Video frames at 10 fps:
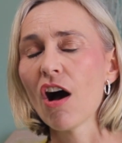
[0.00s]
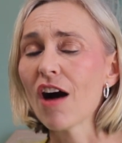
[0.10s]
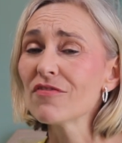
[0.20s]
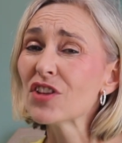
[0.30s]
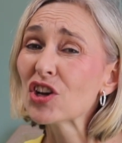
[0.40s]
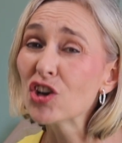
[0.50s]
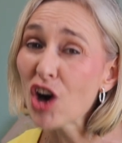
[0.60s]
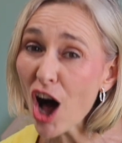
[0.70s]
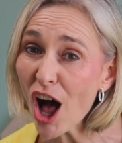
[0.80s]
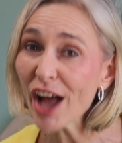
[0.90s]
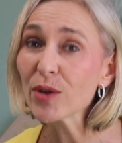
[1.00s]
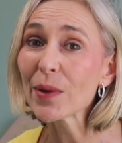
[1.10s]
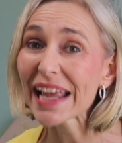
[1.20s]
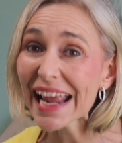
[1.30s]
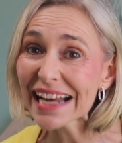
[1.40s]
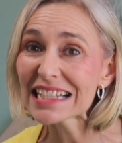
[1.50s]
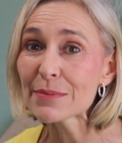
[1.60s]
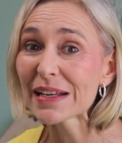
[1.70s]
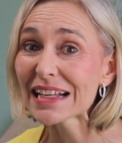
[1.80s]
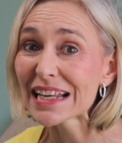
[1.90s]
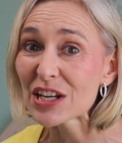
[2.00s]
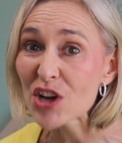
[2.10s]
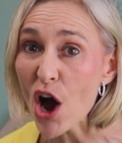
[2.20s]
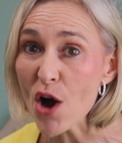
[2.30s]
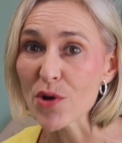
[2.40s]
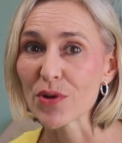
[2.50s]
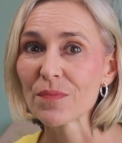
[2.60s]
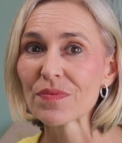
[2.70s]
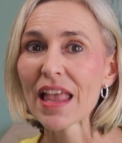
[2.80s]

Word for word: of the God we intimately know